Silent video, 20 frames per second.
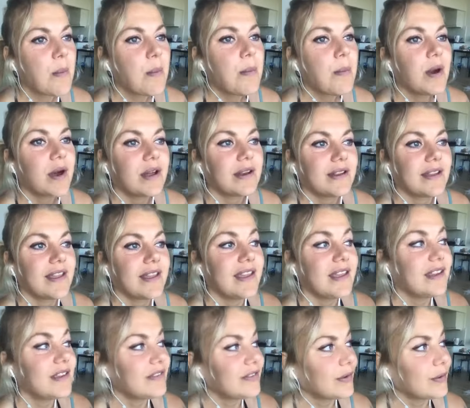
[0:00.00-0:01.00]
but
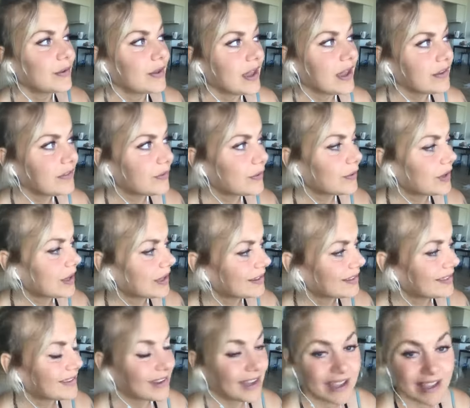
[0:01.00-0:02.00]
it is okay to
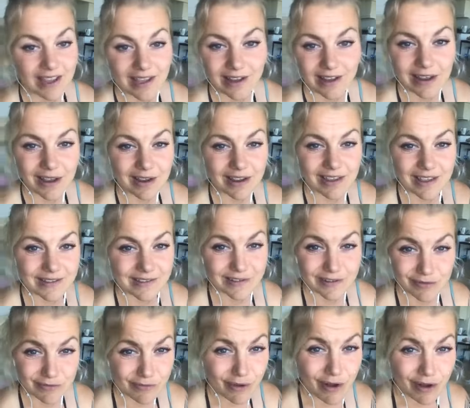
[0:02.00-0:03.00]
hit the head against
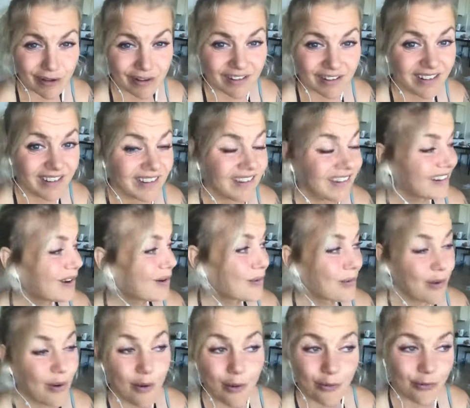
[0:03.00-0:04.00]
the wall
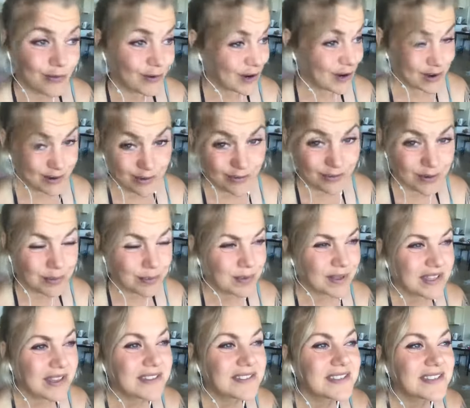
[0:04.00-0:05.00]
over and over
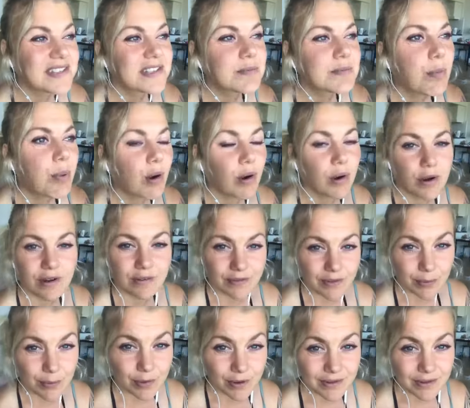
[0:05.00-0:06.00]
because it's part of
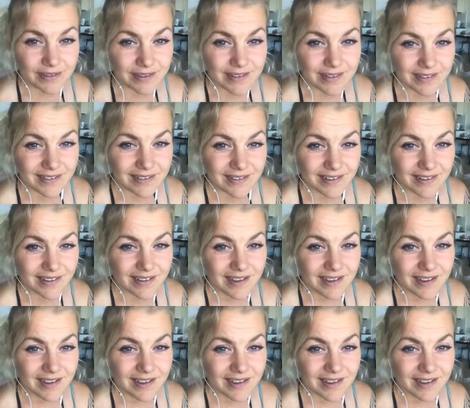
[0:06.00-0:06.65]
the process.